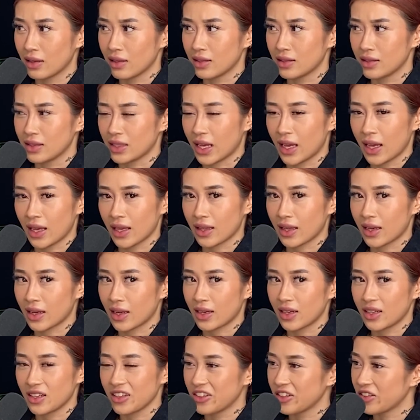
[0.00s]
dang, like
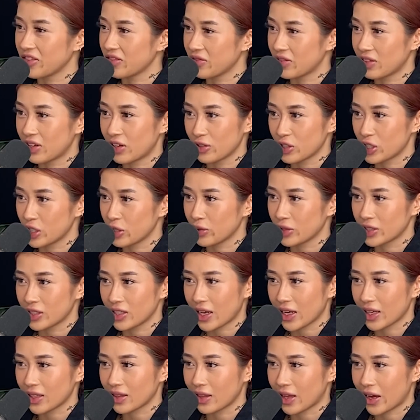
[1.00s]
I didn't even know she was
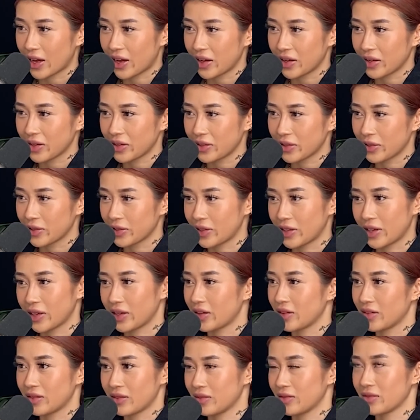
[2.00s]
like that, or like
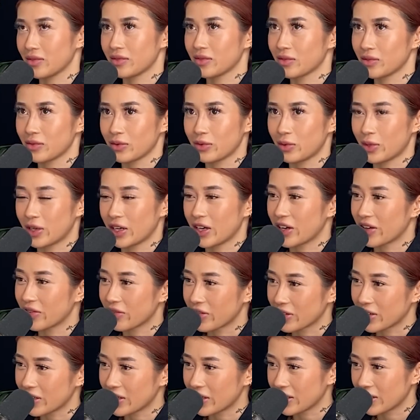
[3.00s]

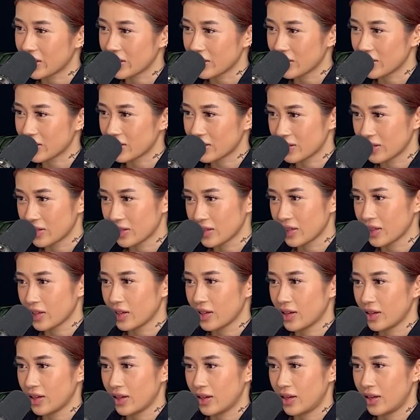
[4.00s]
whatever it is,
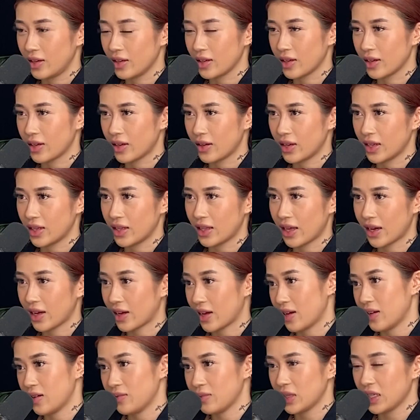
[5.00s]
you know. And like
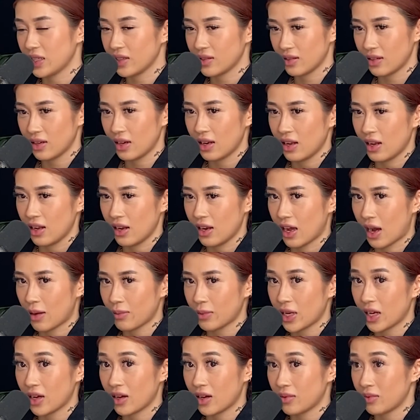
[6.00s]
I mean,
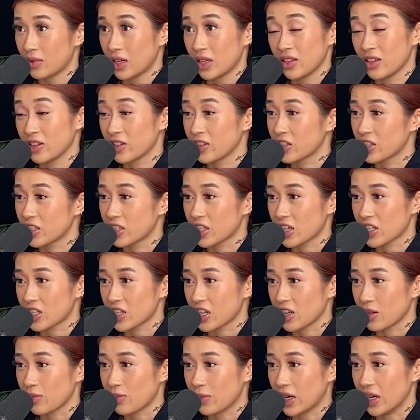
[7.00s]
I'm not here to judge
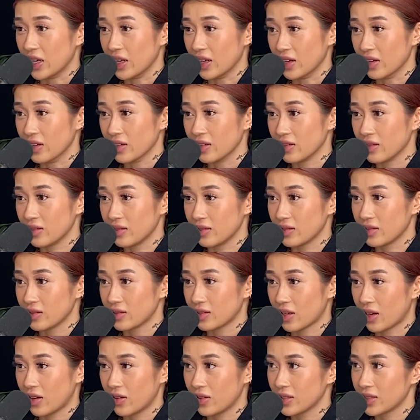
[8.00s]
anybody,
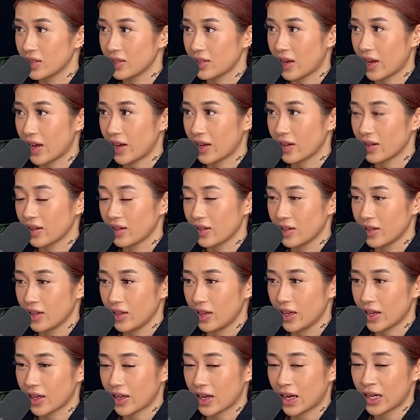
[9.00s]
so it's like
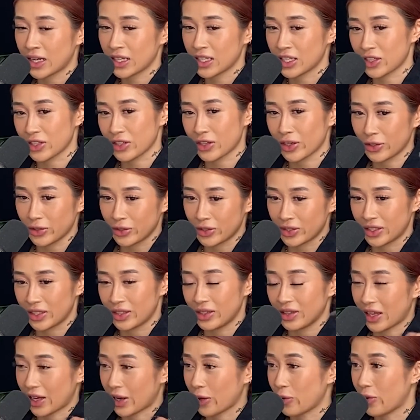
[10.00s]
it kind of just goes
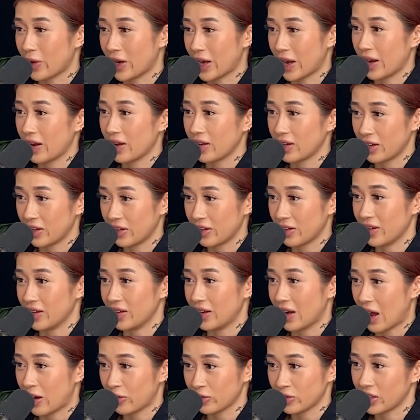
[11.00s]
in like one ear
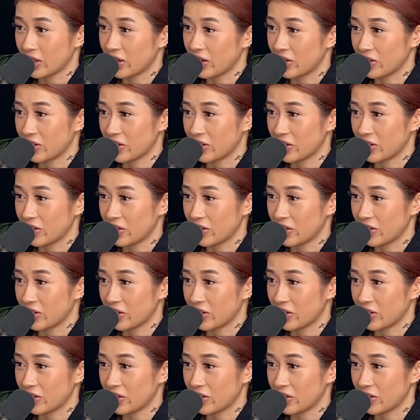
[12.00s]
and out the other